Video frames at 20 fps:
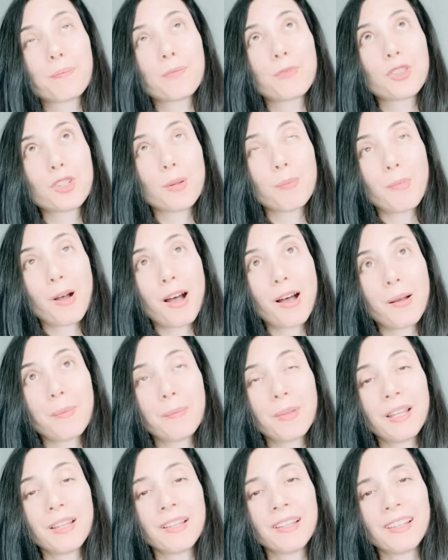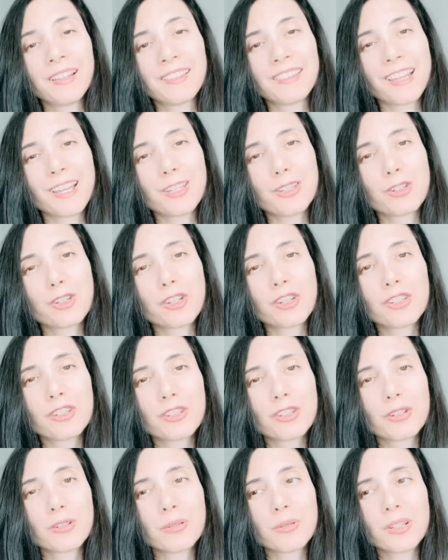gym mom that you shouldn't
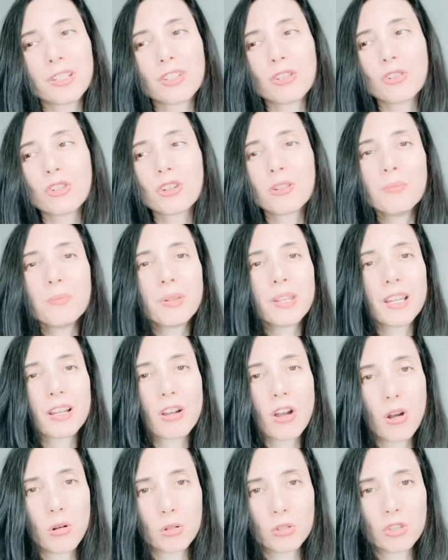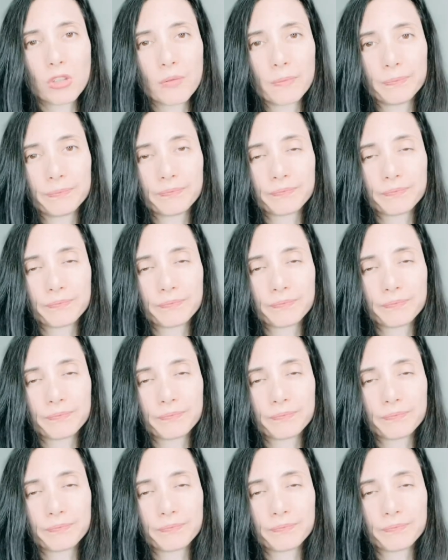do is you shouldn't be a coach.